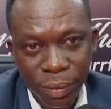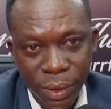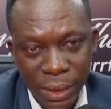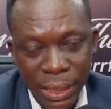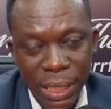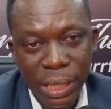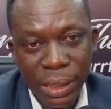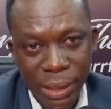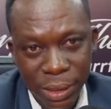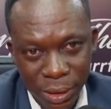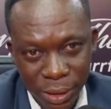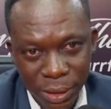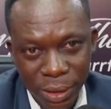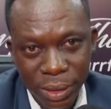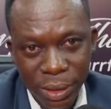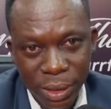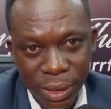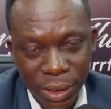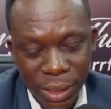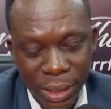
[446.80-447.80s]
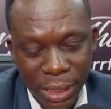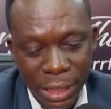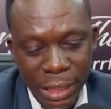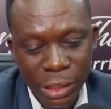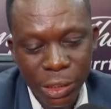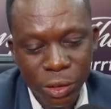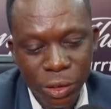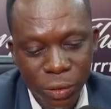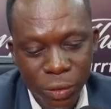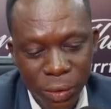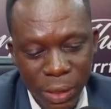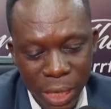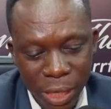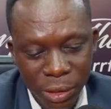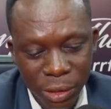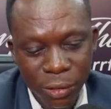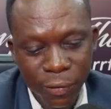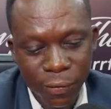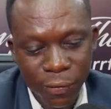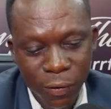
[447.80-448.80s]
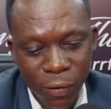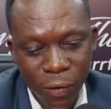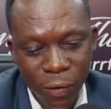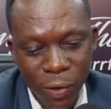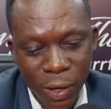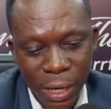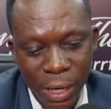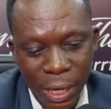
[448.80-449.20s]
Yes. Okay. And he's also counsel for uh,